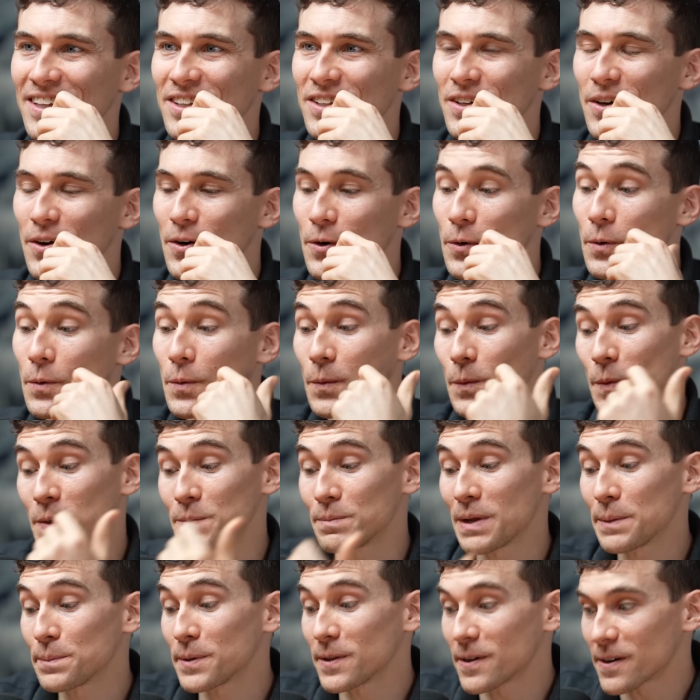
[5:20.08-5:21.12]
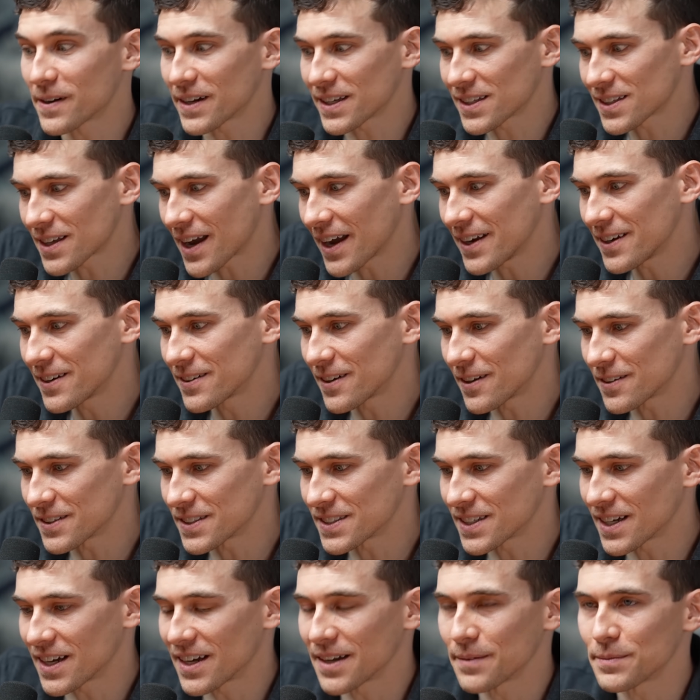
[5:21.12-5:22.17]
And so when people are excited all
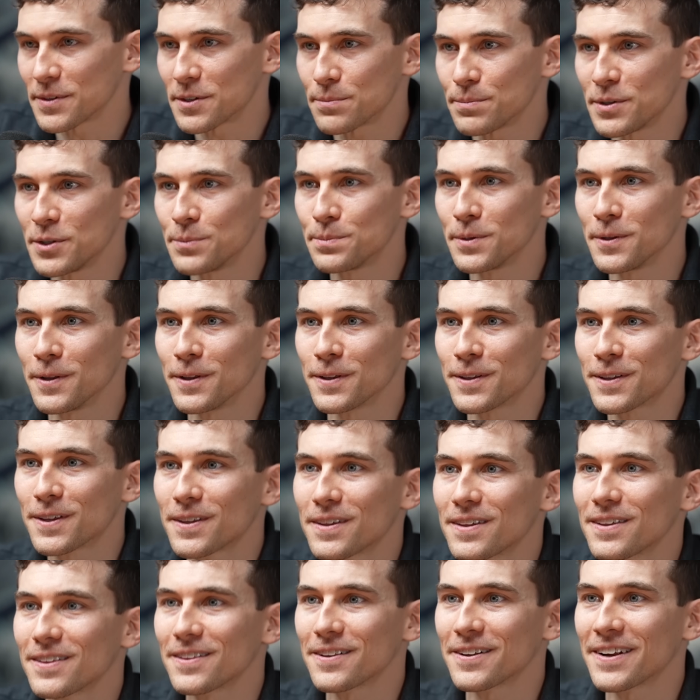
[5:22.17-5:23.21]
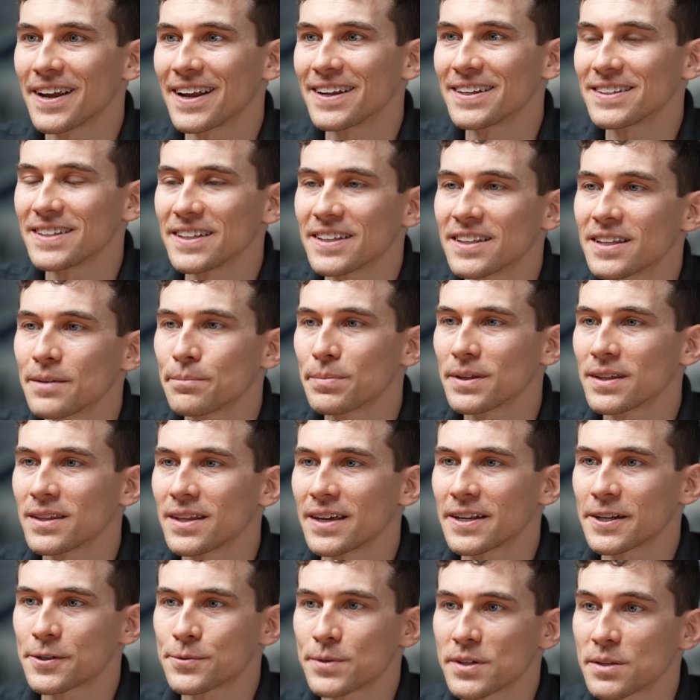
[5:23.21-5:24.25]
the time, their pupils, they're getting the
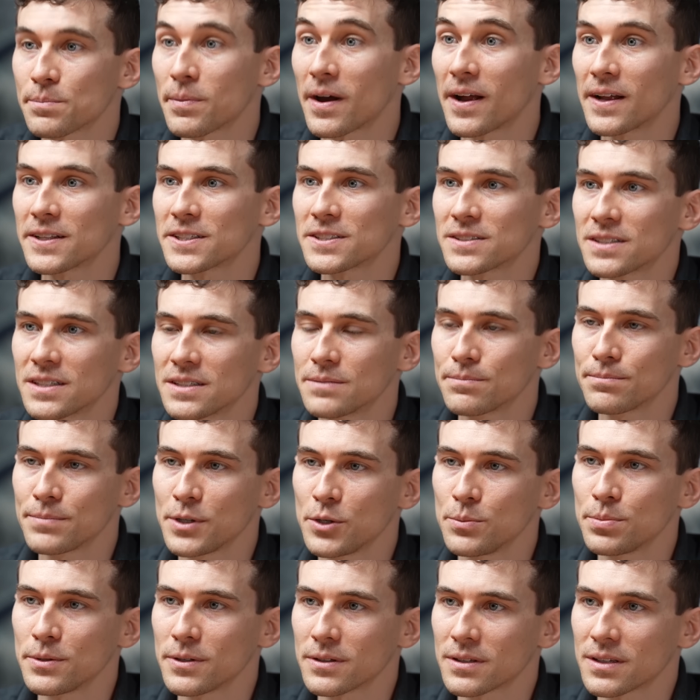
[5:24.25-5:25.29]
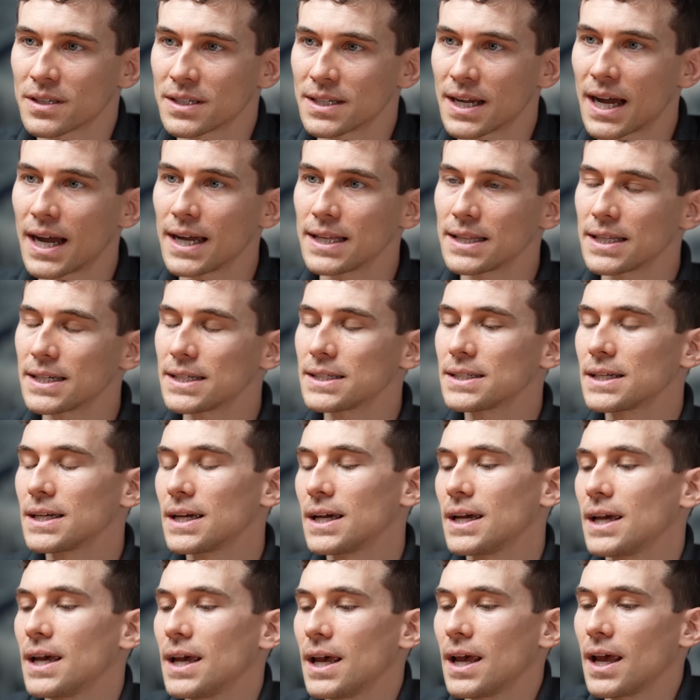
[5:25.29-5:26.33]
sympathetic response to pupils to dilate.
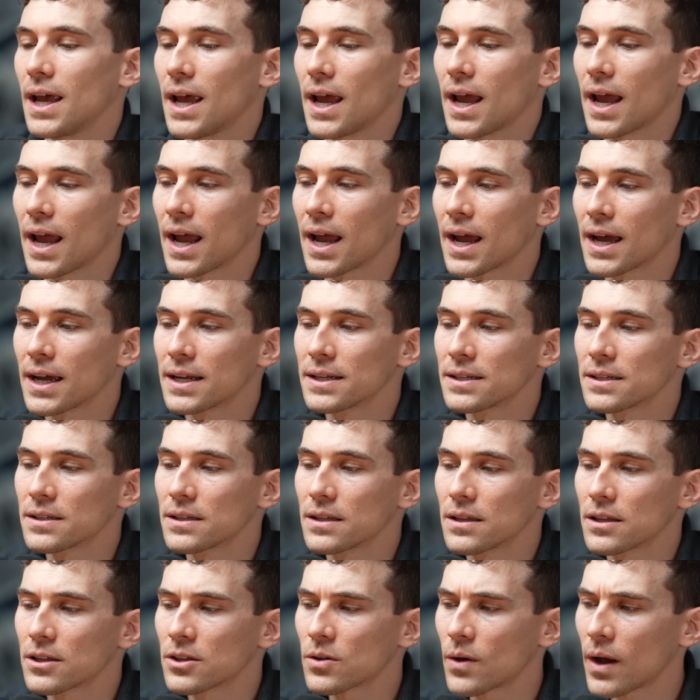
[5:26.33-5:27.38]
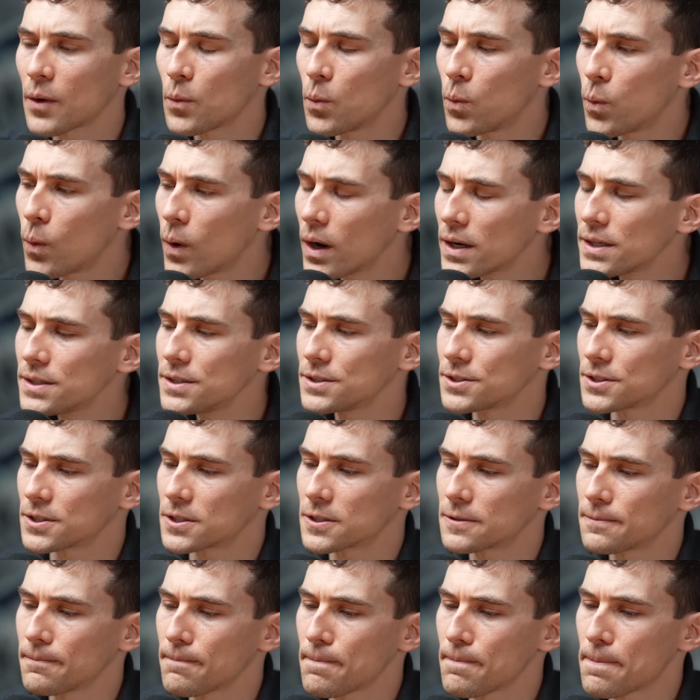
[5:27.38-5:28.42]
And so I
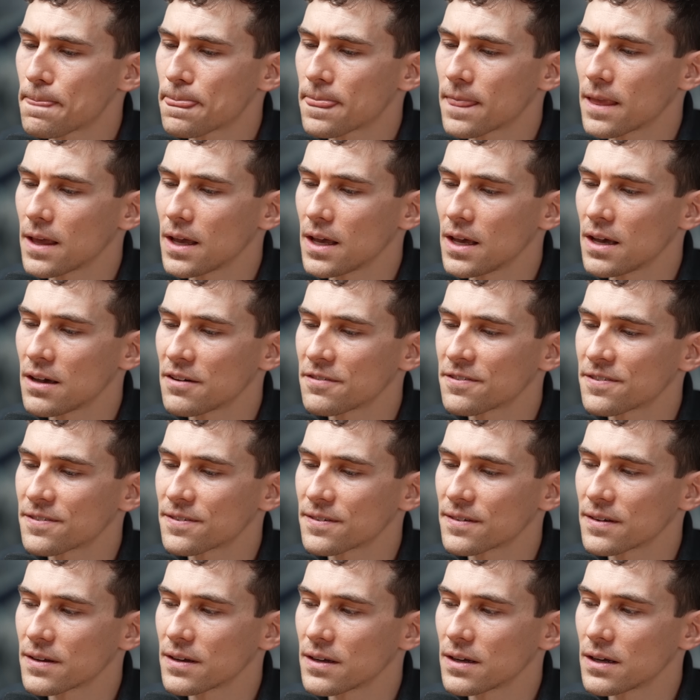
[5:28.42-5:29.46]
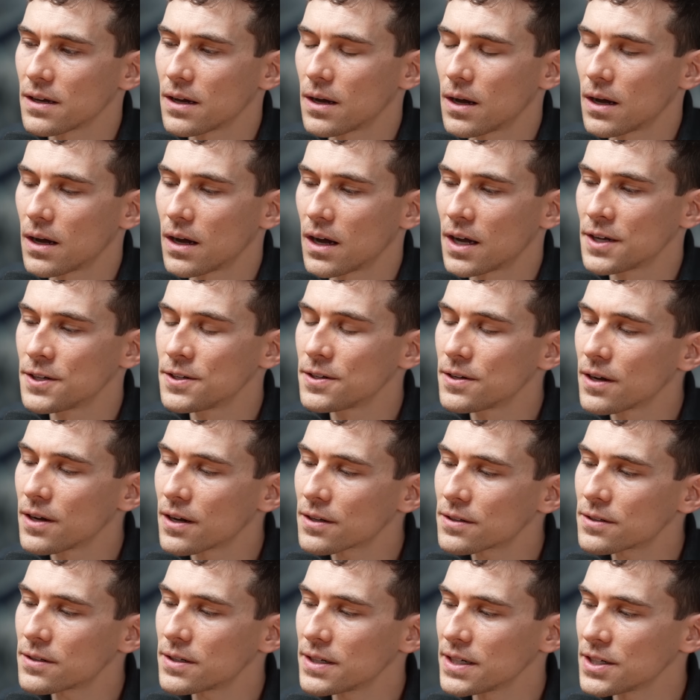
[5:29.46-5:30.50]
wonder if
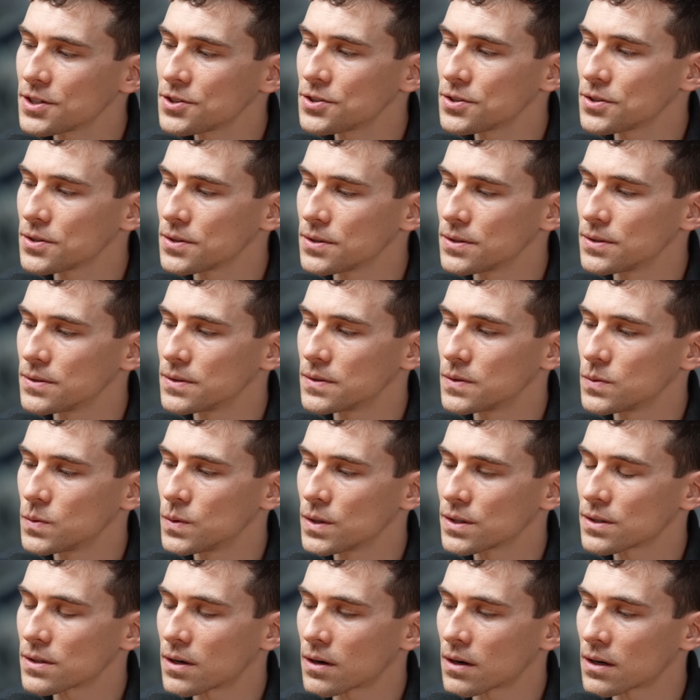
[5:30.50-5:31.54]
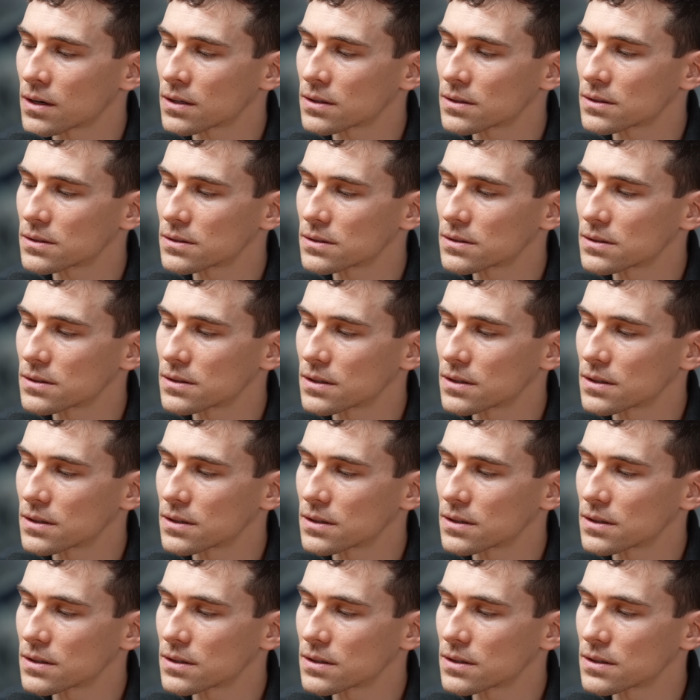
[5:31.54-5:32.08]
another issue with our